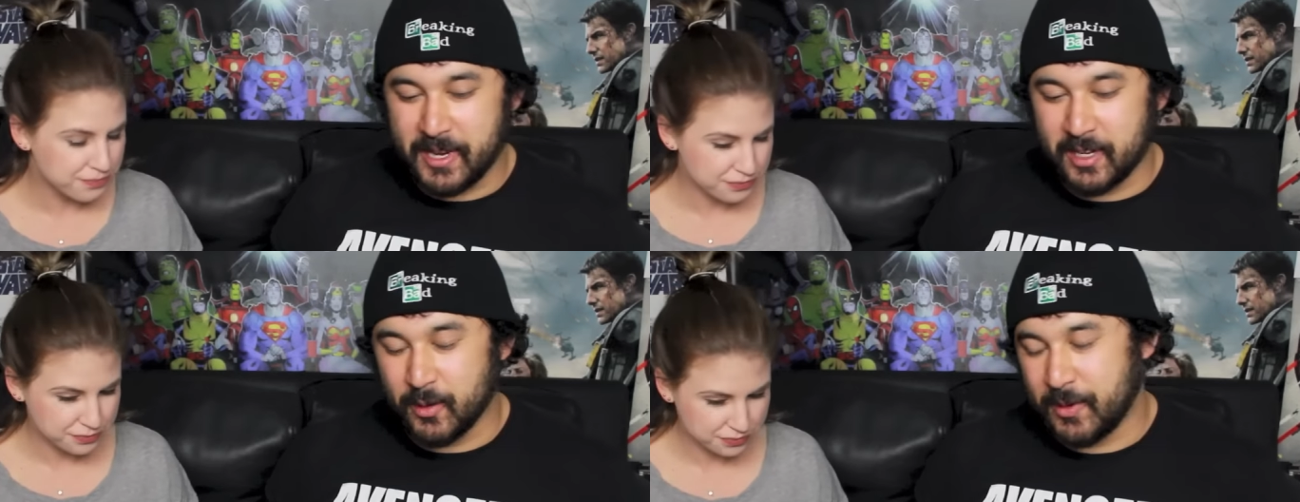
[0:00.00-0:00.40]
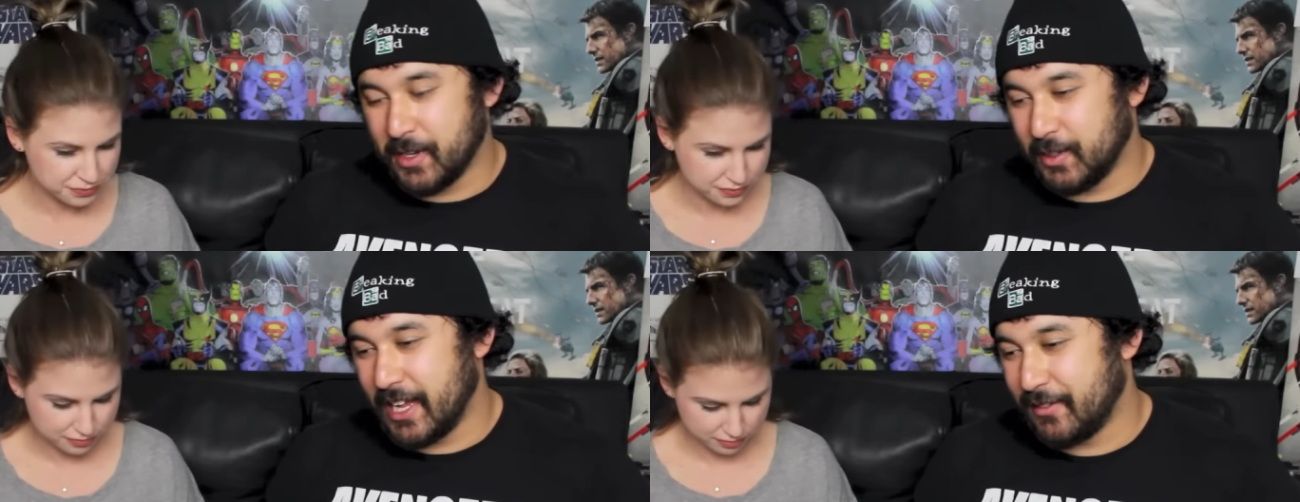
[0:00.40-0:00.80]
Speaker 1: being a real
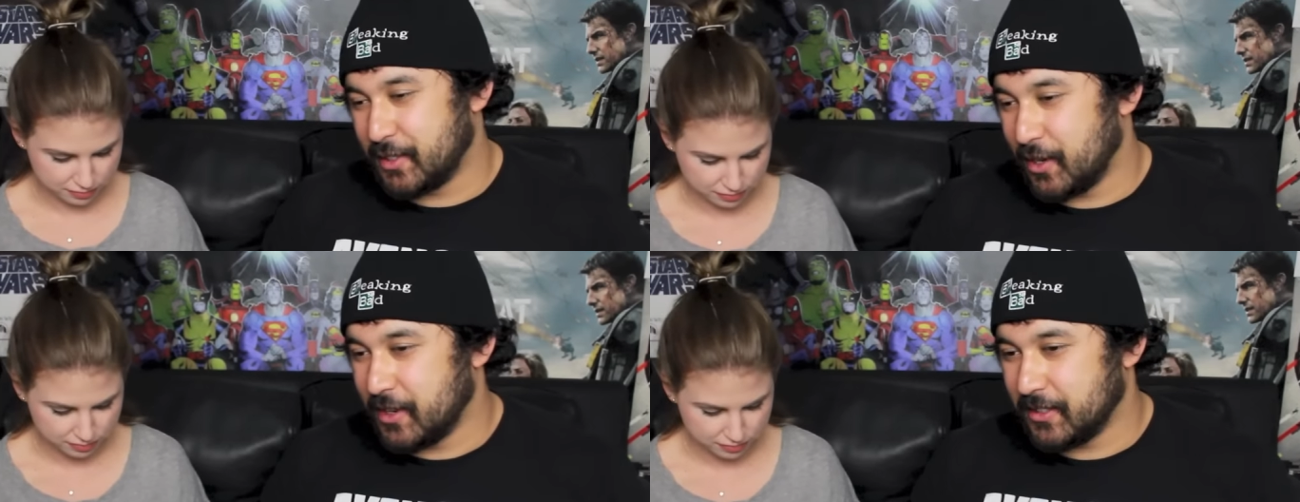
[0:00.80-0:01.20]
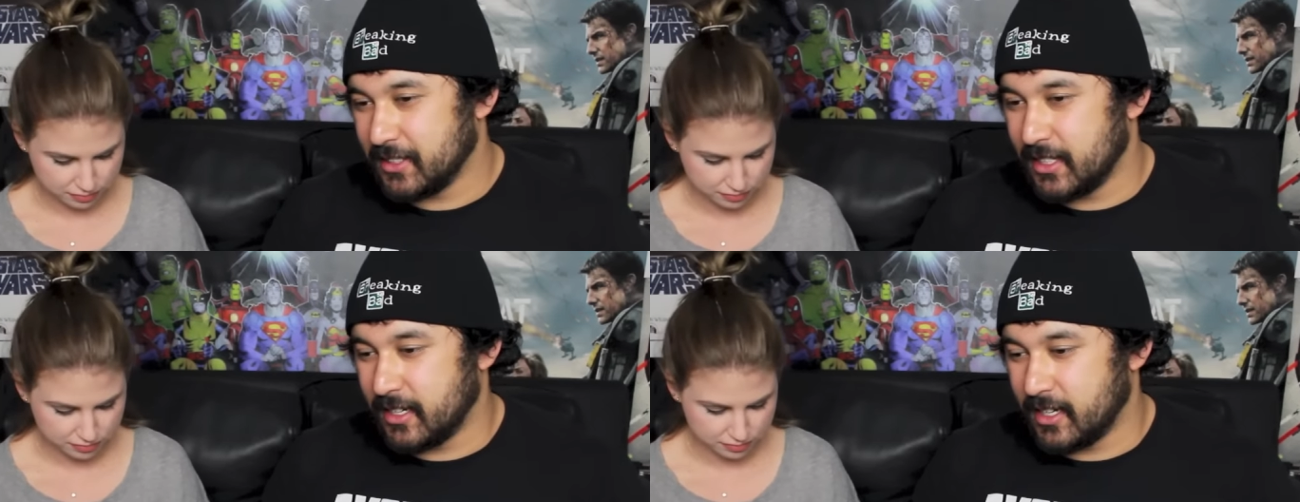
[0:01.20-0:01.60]
life doll.
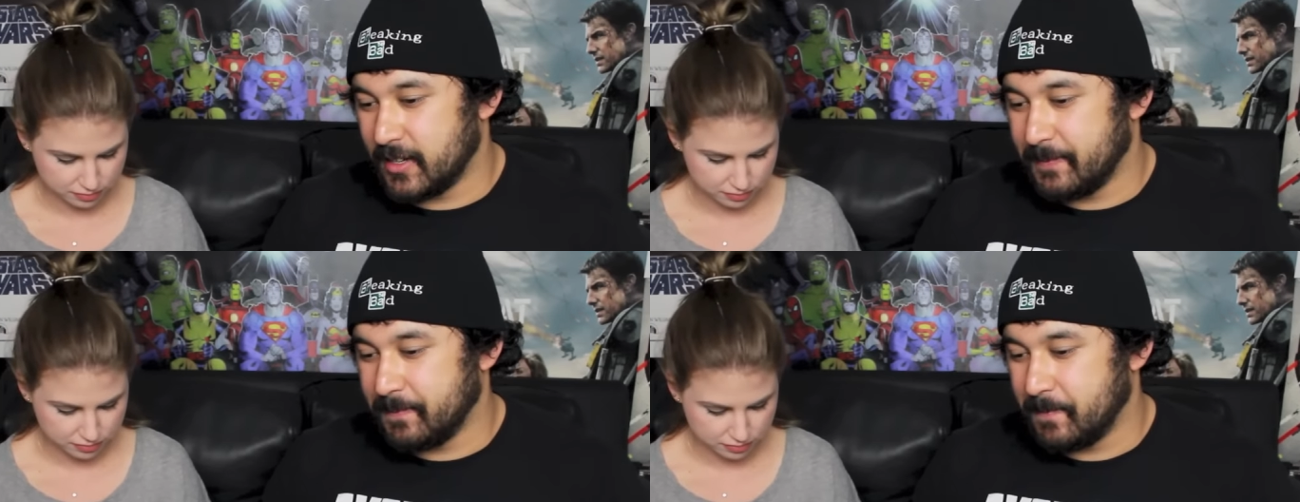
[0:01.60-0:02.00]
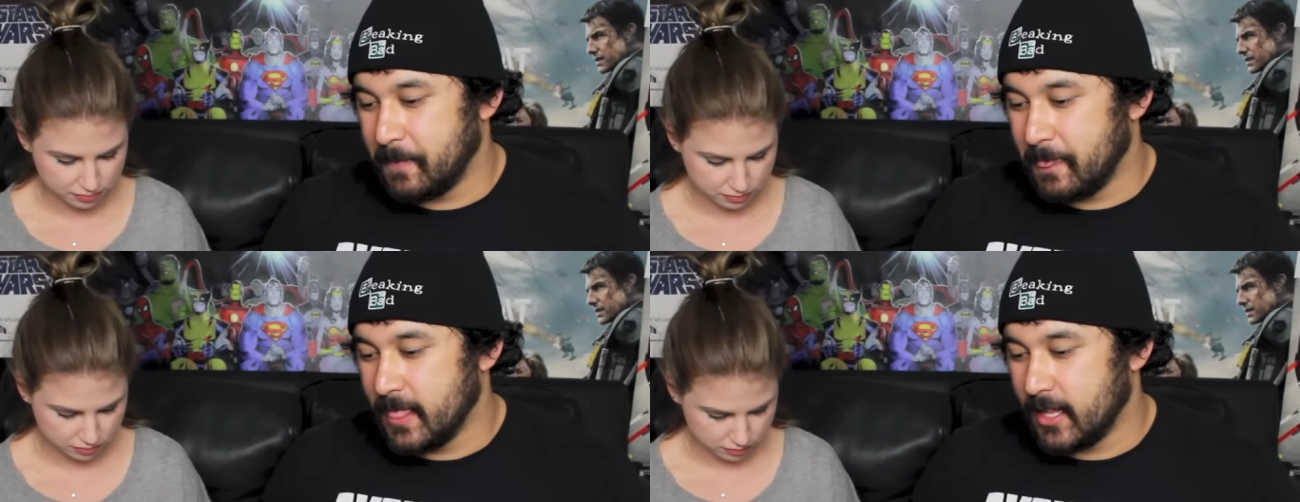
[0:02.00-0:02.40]
Um,
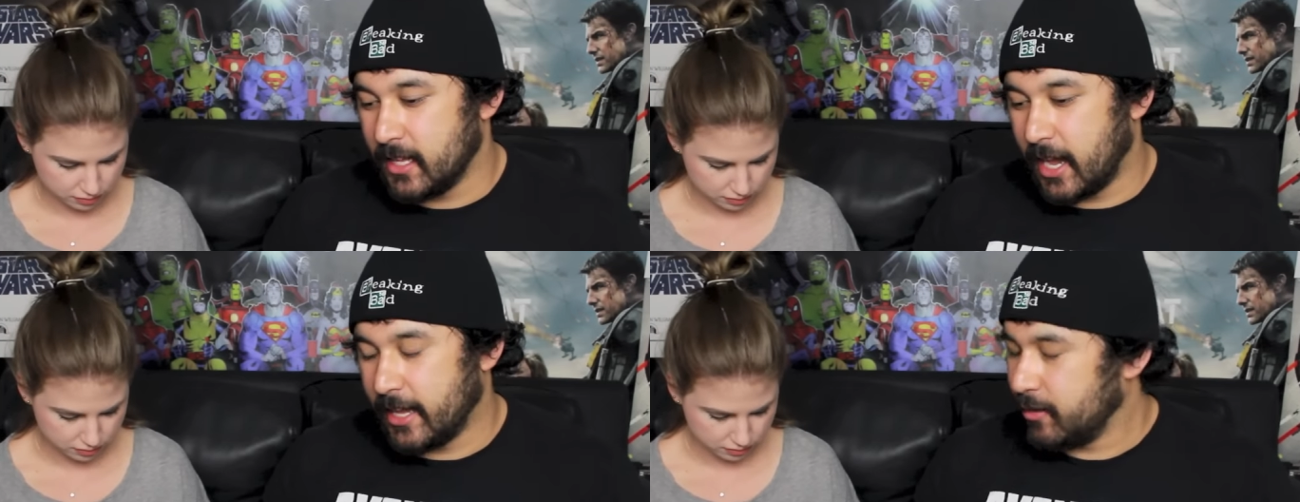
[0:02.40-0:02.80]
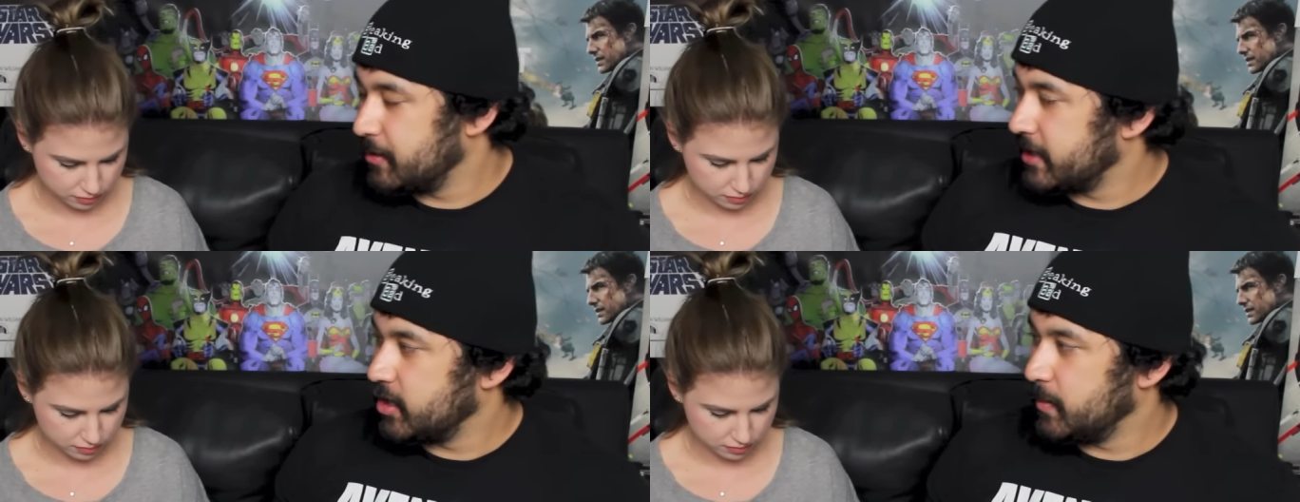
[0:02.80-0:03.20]
I don't
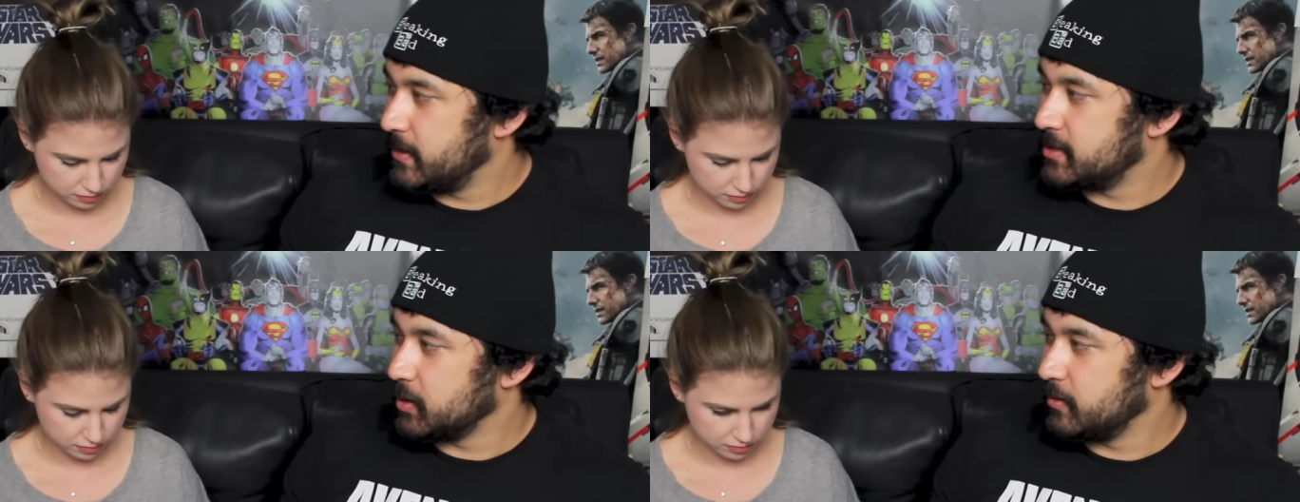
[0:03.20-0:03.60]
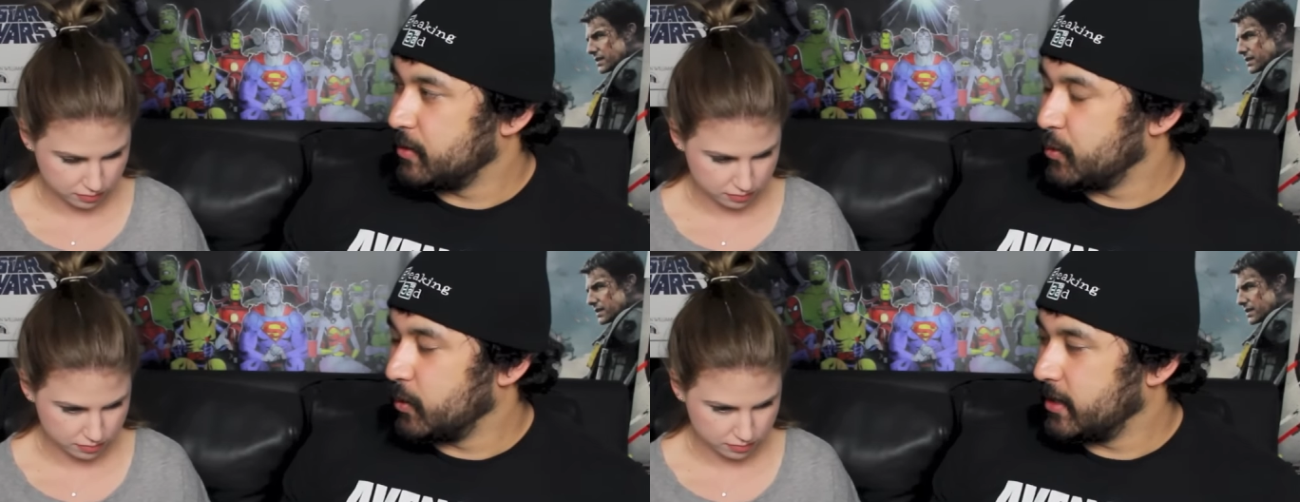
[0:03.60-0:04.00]
think you'd be sold for
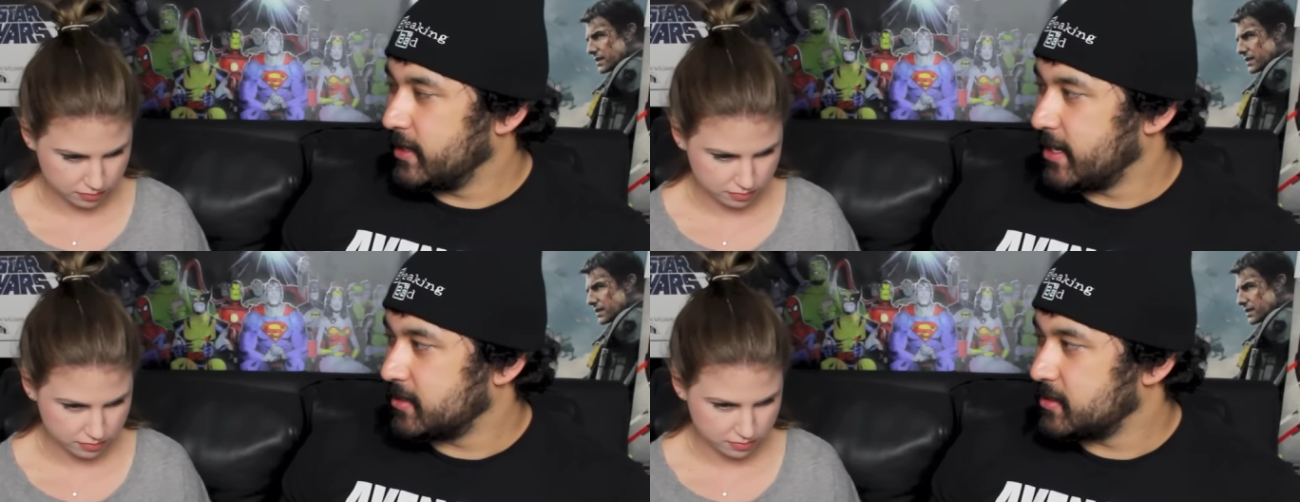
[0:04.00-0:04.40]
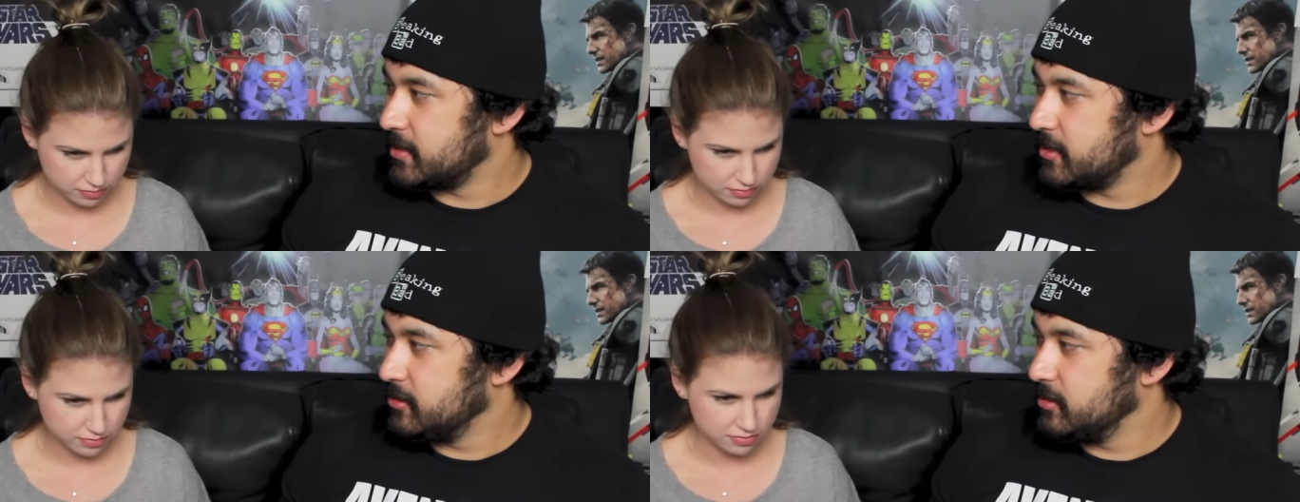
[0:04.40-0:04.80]
forty thousand
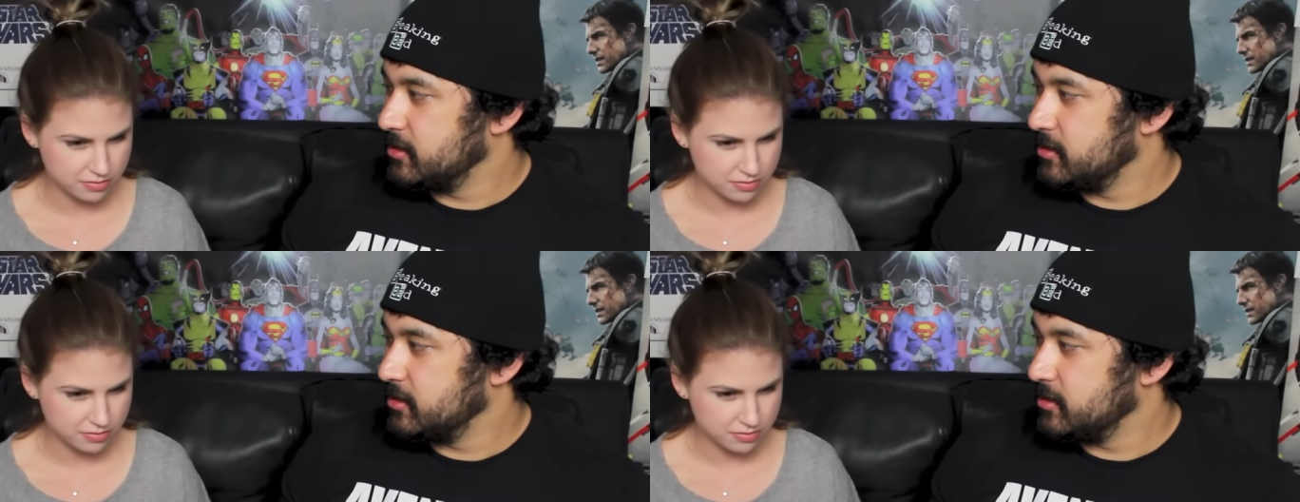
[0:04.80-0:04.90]
dollars